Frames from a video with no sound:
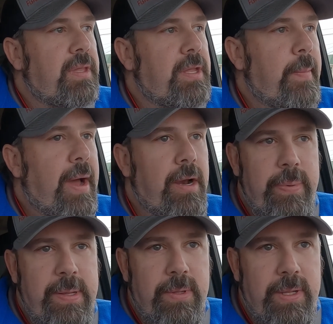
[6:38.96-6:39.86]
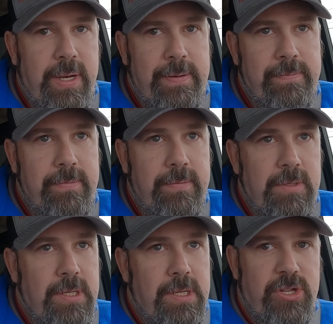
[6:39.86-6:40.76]
the amount of people that have
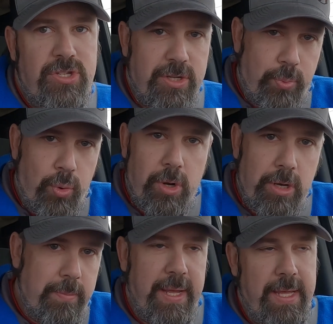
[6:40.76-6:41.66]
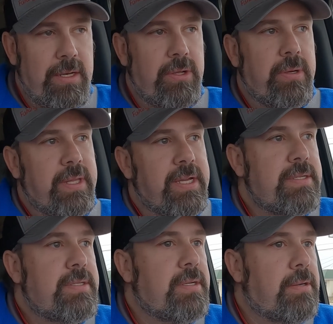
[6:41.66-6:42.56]
supported me in doing
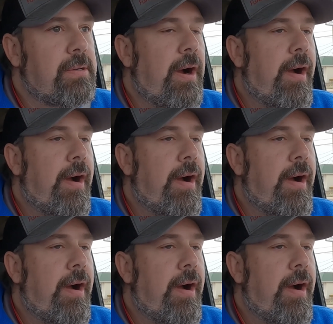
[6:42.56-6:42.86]
this. So